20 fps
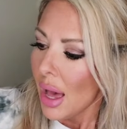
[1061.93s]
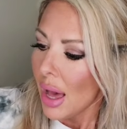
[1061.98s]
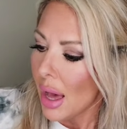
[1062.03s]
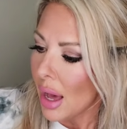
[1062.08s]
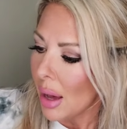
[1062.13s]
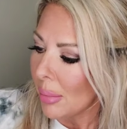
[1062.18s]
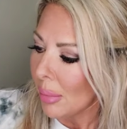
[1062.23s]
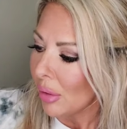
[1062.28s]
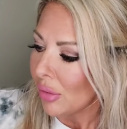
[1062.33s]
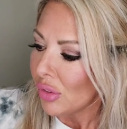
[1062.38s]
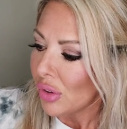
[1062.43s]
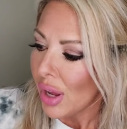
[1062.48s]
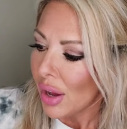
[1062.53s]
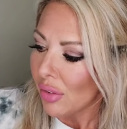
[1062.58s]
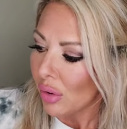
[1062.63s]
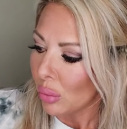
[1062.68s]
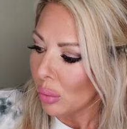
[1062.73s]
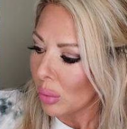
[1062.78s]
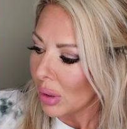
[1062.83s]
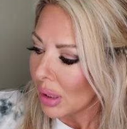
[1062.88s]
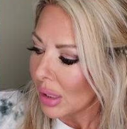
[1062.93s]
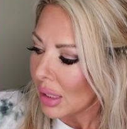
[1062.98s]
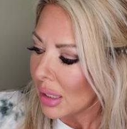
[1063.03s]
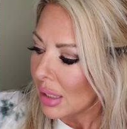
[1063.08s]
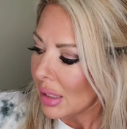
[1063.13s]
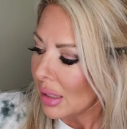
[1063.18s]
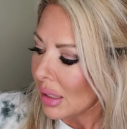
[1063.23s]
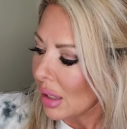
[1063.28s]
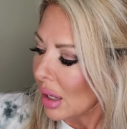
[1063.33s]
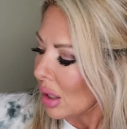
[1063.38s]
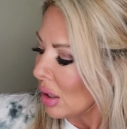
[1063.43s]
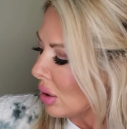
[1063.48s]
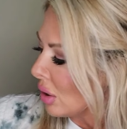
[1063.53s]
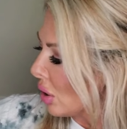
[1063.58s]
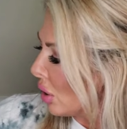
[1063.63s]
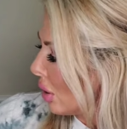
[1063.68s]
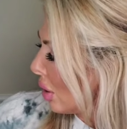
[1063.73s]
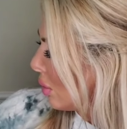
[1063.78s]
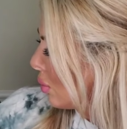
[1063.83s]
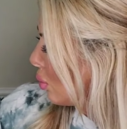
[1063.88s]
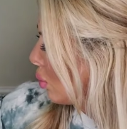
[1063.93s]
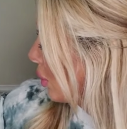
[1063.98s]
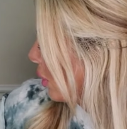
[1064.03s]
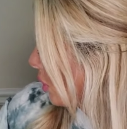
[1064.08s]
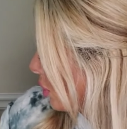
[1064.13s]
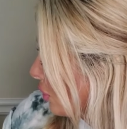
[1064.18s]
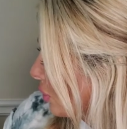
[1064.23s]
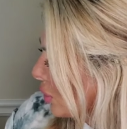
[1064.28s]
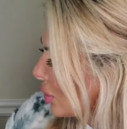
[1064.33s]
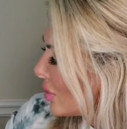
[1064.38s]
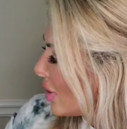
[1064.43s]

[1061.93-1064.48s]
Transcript: or if you have a really wonderful